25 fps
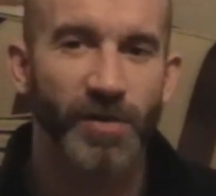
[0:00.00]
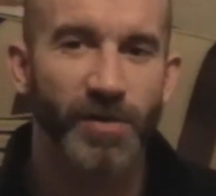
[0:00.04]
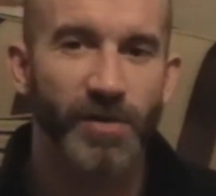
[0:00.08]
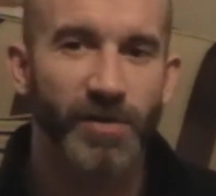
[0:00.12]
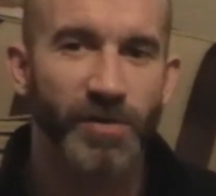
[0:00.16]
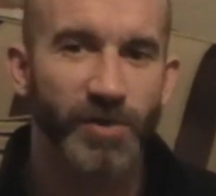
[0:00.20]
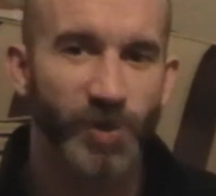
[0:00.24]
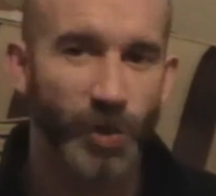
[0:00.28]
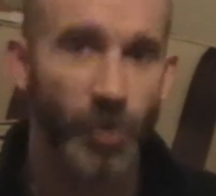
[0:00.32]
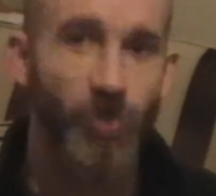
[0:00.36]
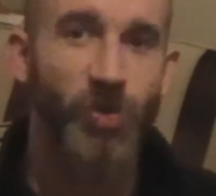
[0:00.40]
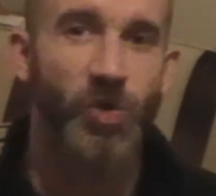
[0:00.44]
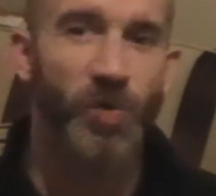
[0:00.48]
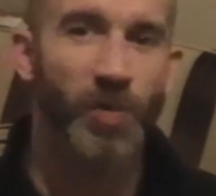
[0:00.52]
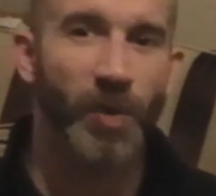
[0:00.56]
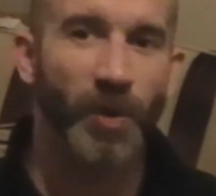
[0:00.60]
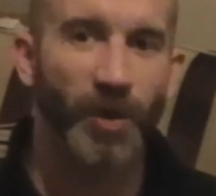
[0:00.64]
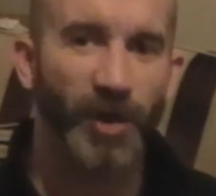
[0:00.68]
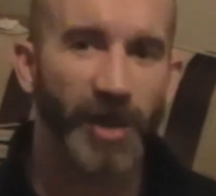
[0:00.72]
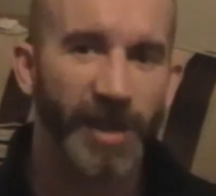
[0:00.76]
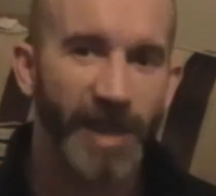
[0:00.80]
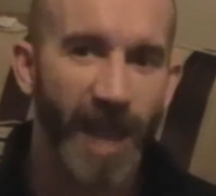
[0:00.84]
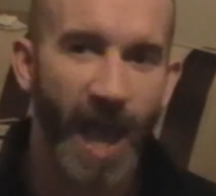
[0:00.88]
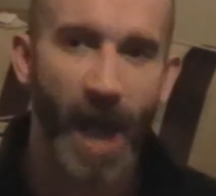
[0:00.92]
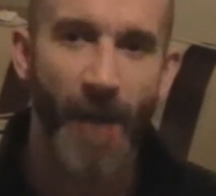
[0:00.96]
touchable.
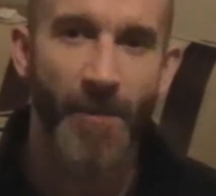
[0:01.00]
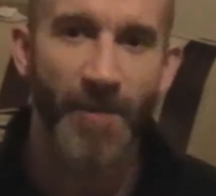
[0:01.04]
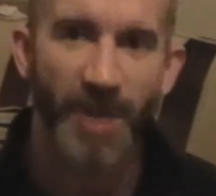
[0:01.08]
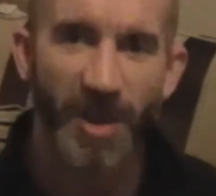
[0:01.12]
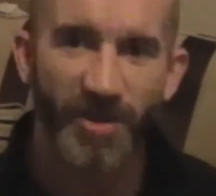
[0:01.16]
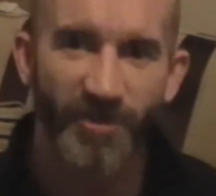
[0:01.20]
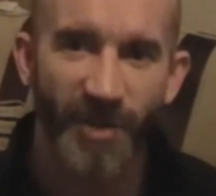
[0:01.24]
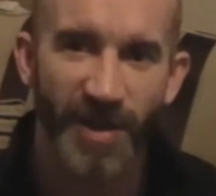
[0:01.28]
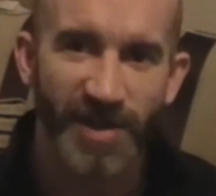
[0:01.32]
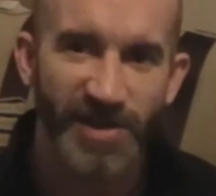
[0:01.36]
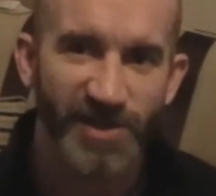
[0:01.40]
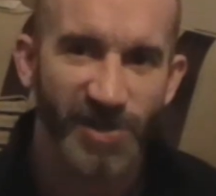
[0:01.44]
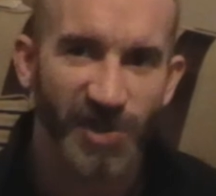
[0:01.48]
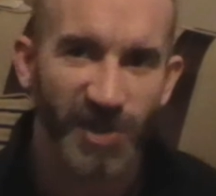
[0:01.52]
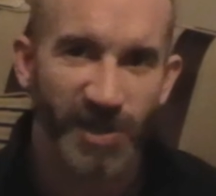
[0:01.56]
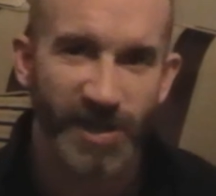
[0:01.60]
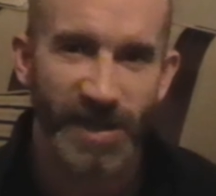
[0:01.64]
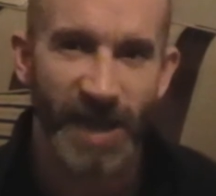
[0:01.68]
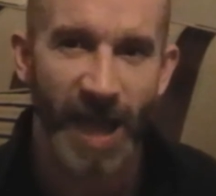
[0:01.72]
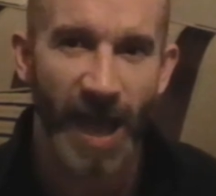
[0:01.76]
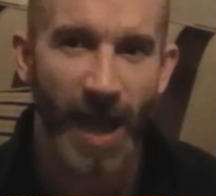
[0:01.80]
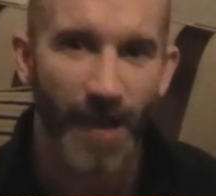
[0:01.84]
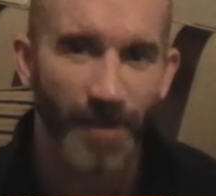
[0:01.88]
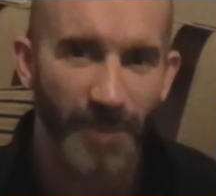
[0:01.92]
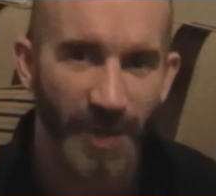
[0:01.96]
He can't be arrested. He
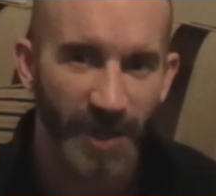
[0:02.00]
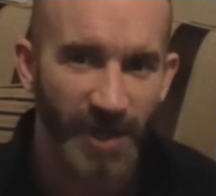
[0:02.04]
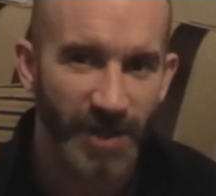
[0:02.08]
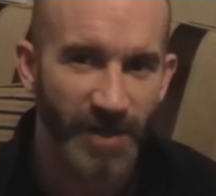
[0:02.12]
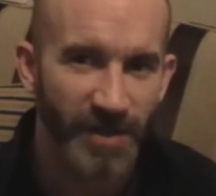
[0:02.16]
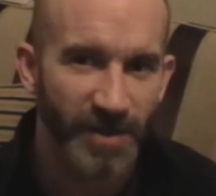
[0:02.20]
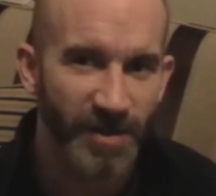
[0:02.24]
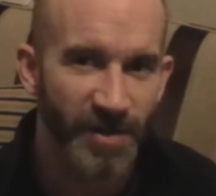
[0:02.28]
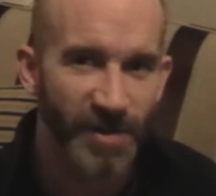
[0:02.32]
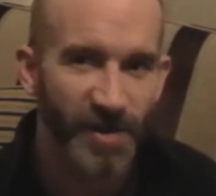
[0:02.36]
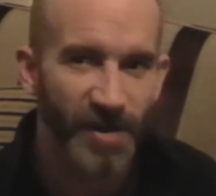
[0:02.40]
can't be